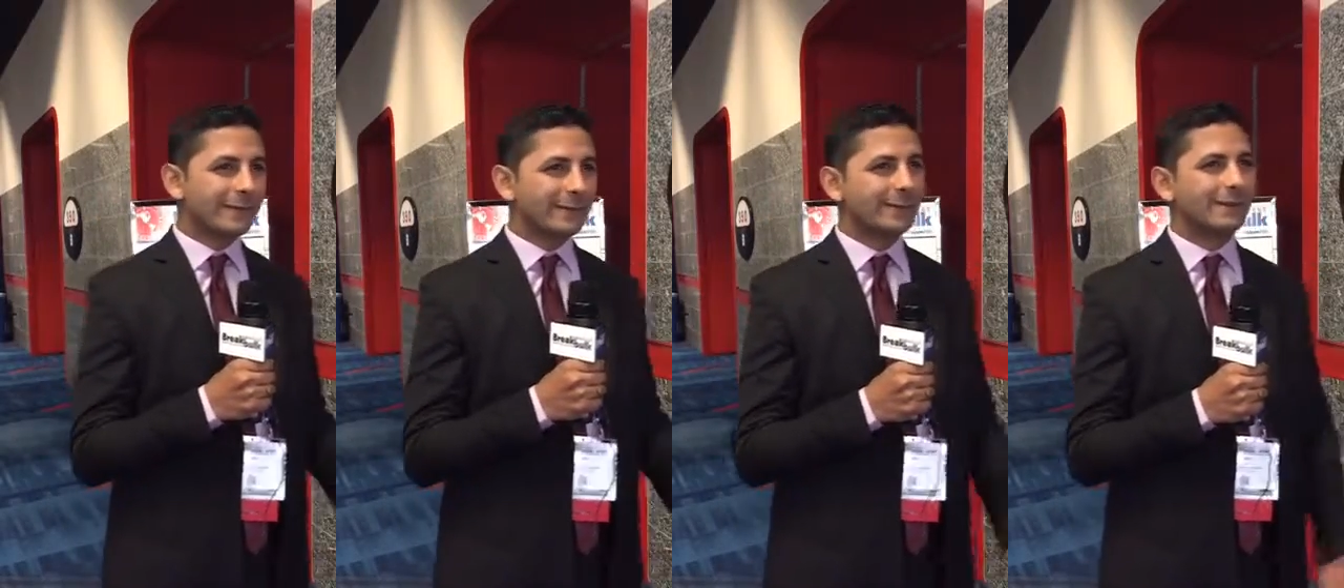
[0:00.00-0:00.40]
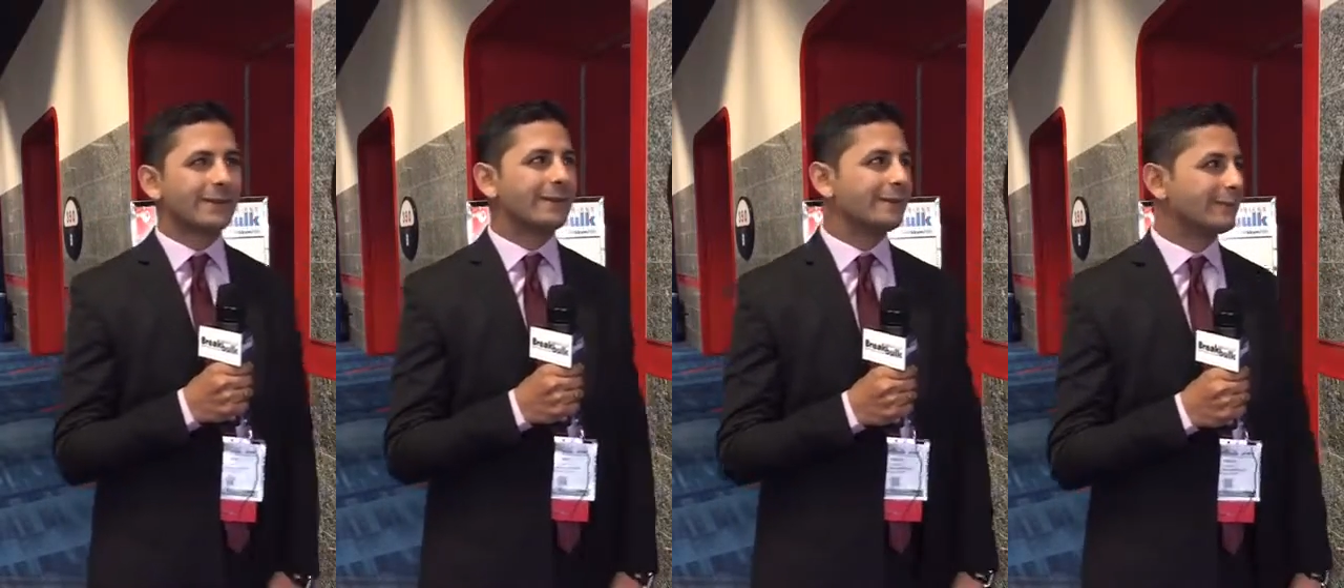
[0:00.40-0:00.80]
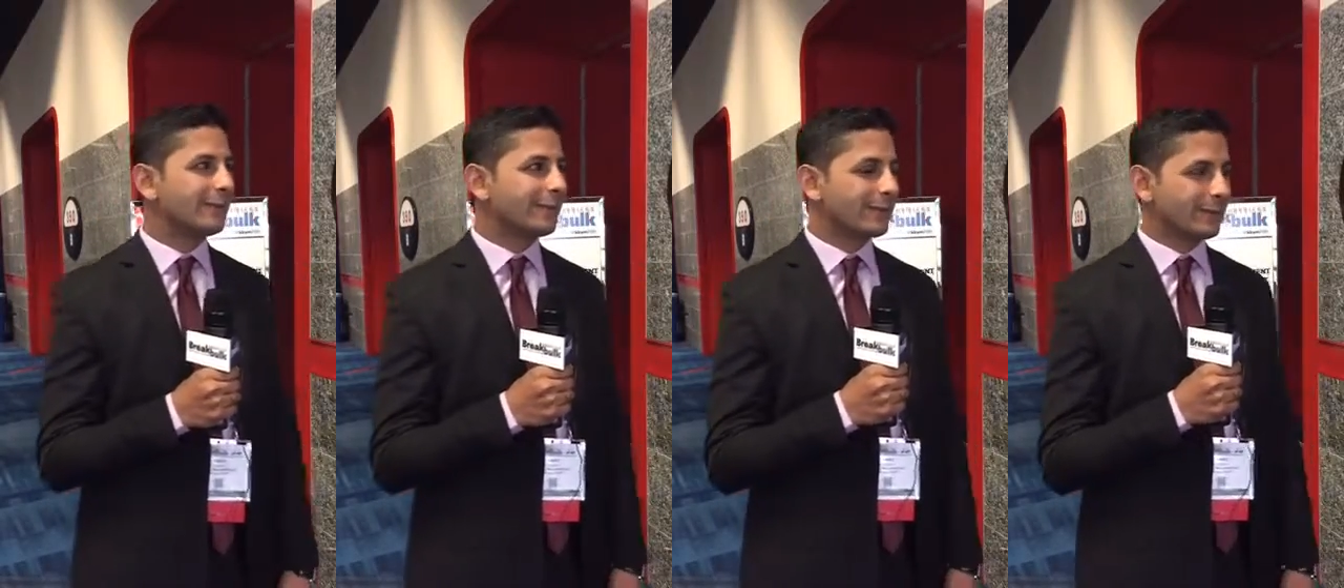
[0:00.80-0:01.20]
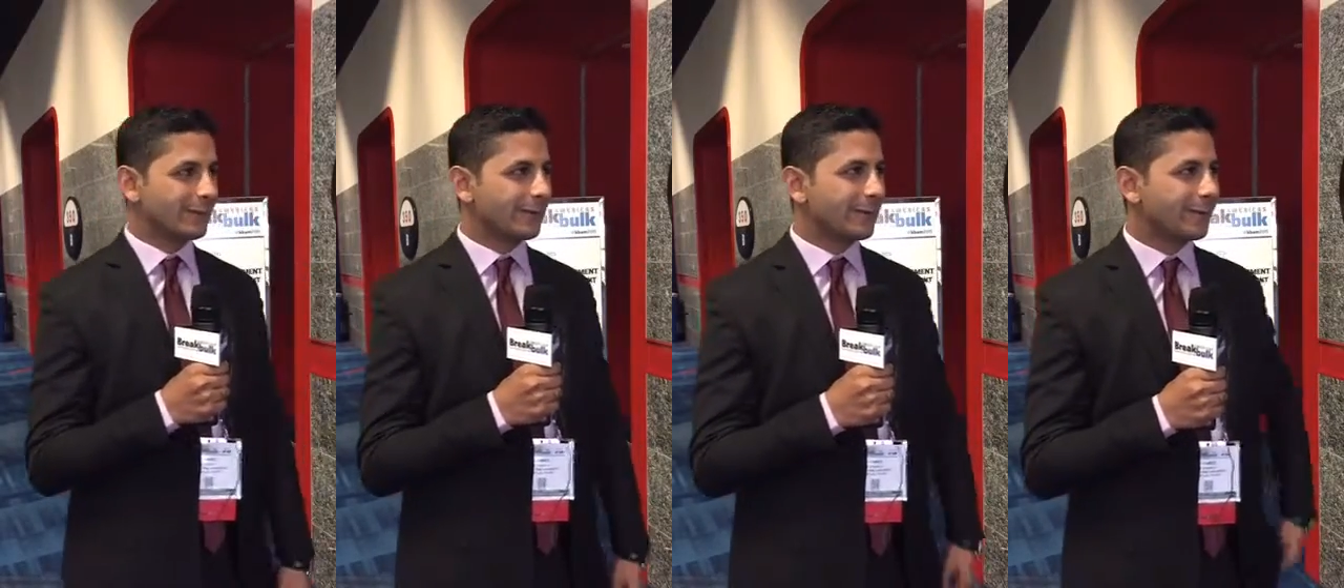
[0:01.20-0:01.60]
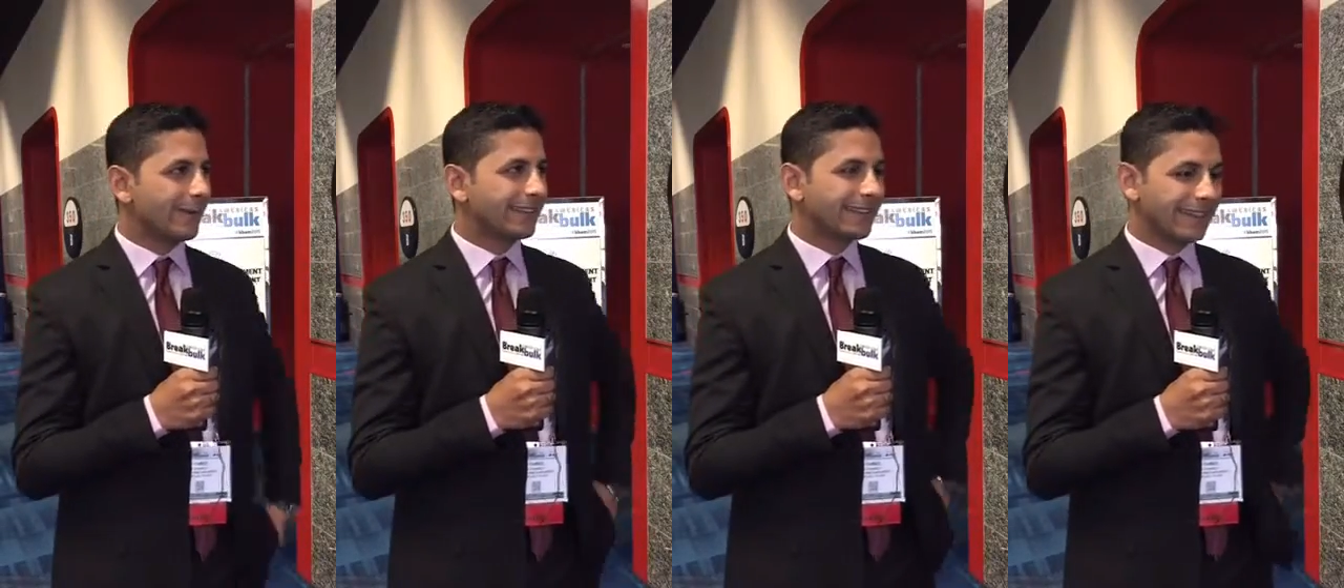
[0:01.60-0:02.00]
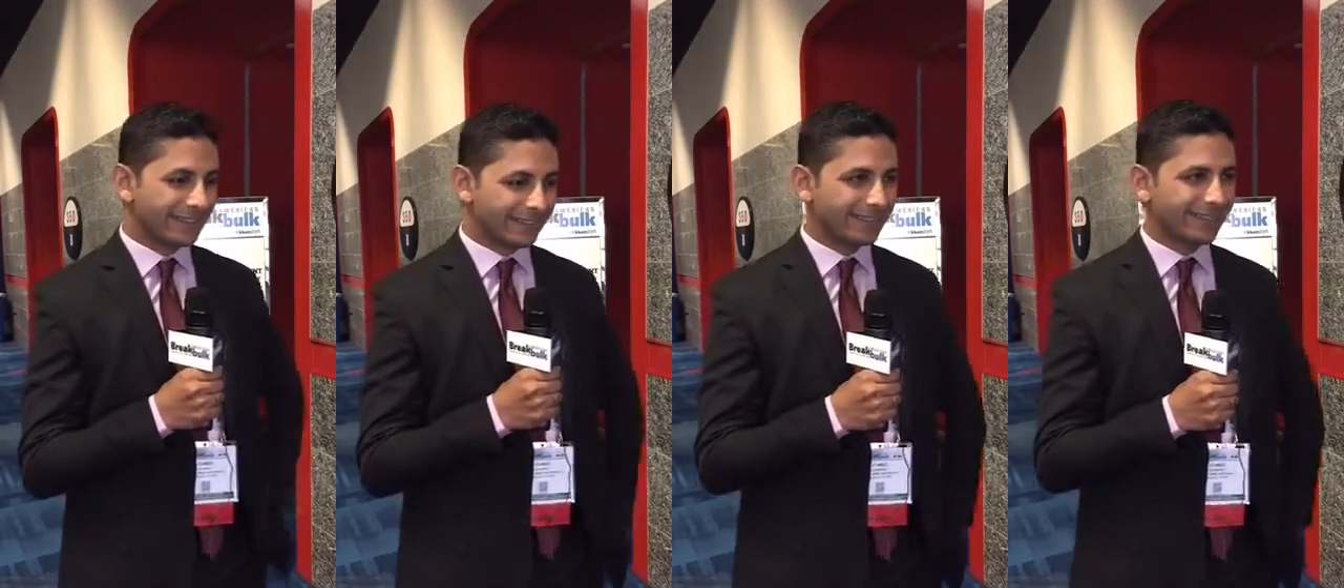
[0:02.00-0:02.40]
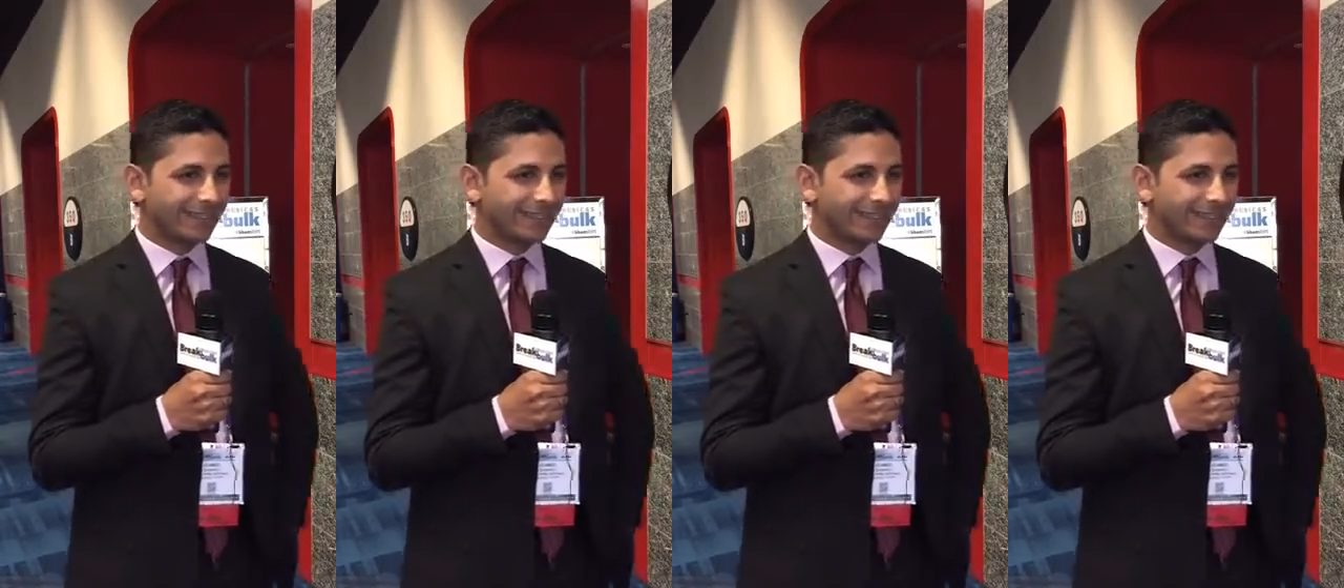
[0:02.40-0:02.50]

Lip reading: for more from you about cranes